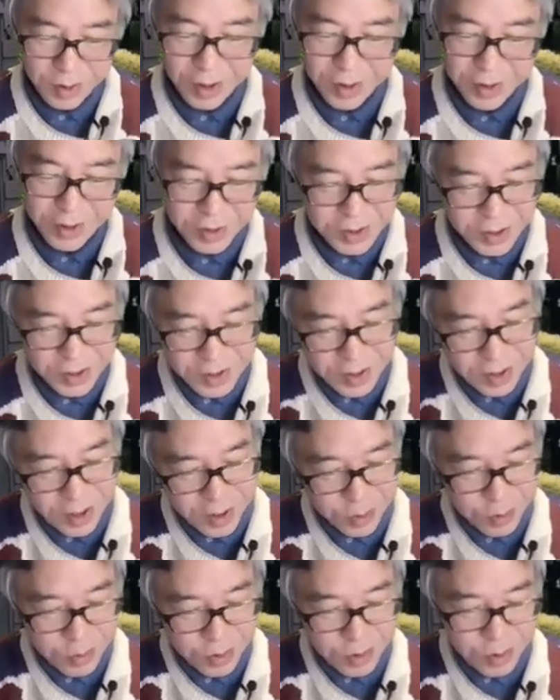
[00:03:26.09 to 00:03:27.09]
This is not
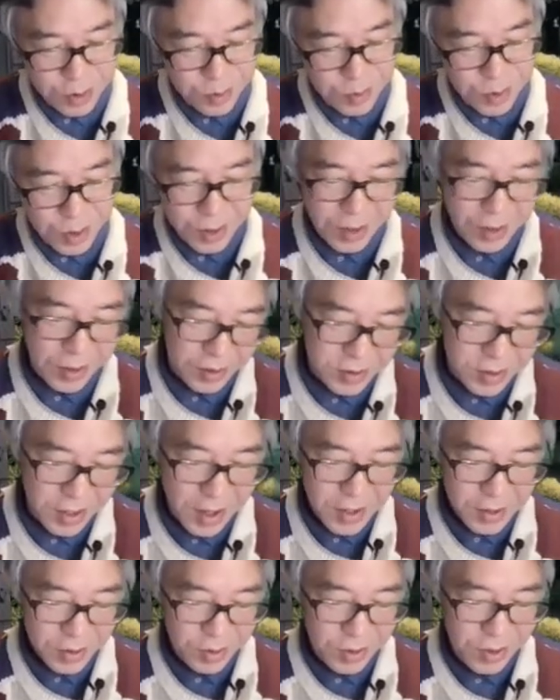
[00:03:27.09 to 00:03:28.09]
quantum mechanics,
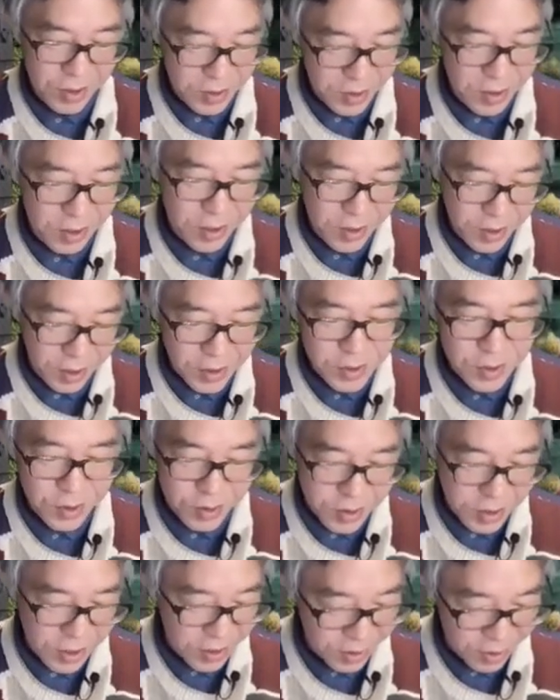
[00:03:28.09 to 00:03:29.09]
so it
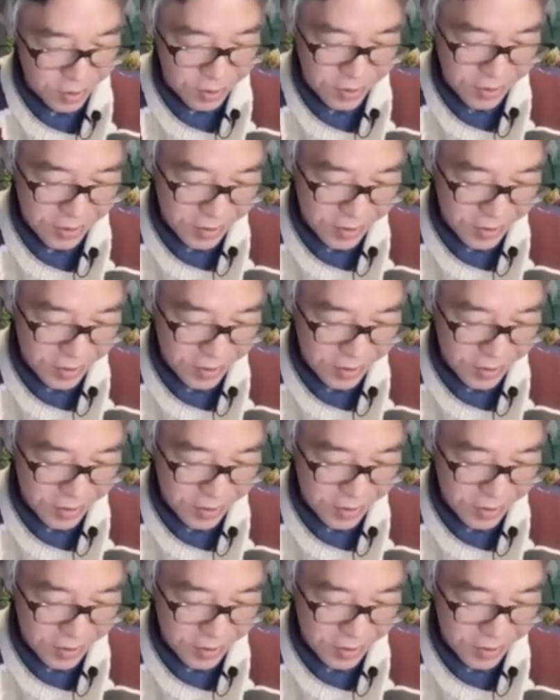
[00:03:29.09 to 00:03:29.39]
doesn't tunnel.